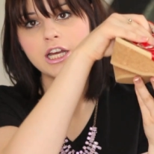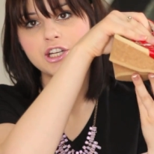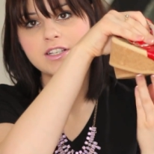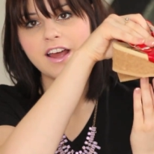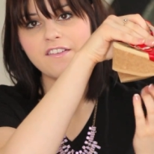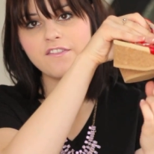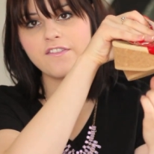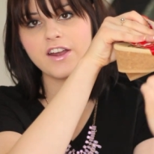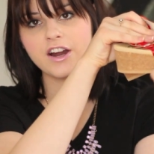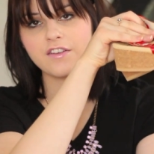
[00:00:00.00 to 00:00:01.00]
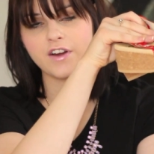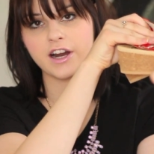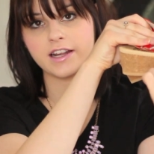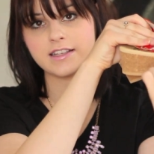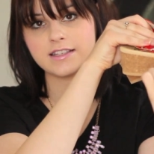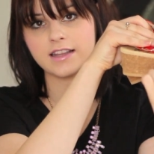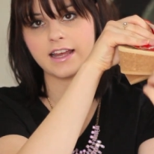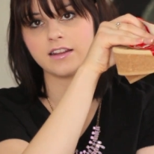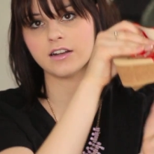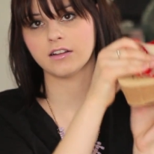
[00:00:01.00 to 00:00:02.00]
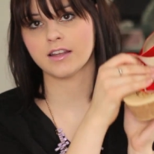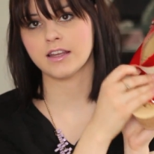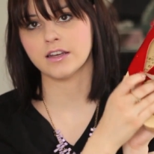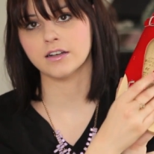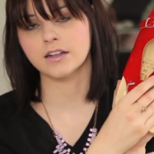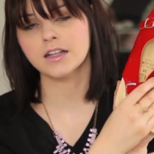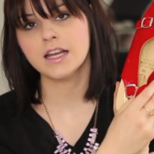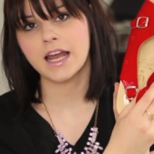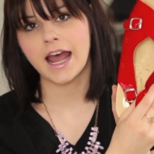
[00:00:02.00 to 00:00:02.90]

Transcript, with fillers: Just a very, very slight little heel.